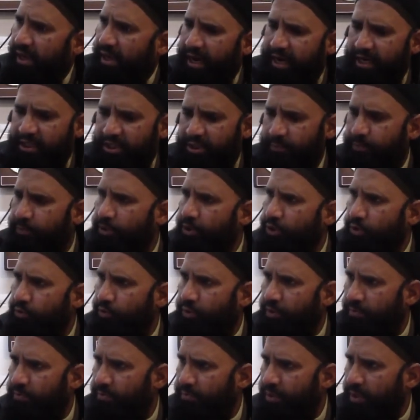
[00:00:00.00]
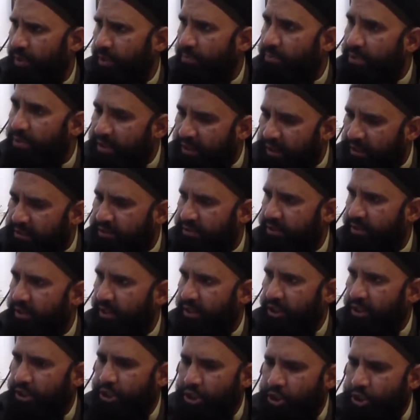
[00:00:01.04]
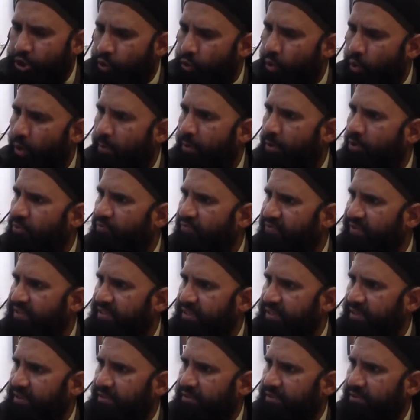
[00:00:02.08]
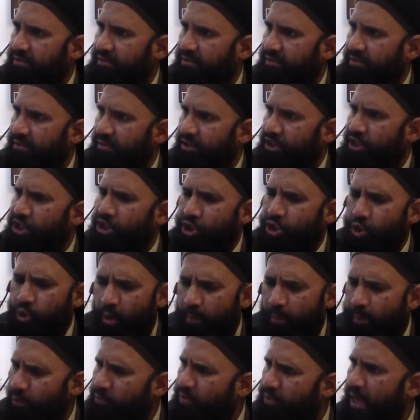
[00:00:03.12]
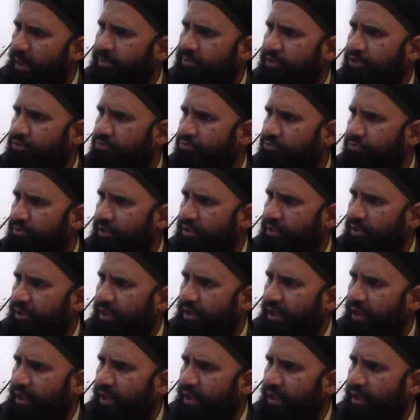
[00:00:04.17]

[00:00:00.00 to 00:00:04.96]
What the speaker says: and speak to him, because he knew about physics, he knew about chemistry,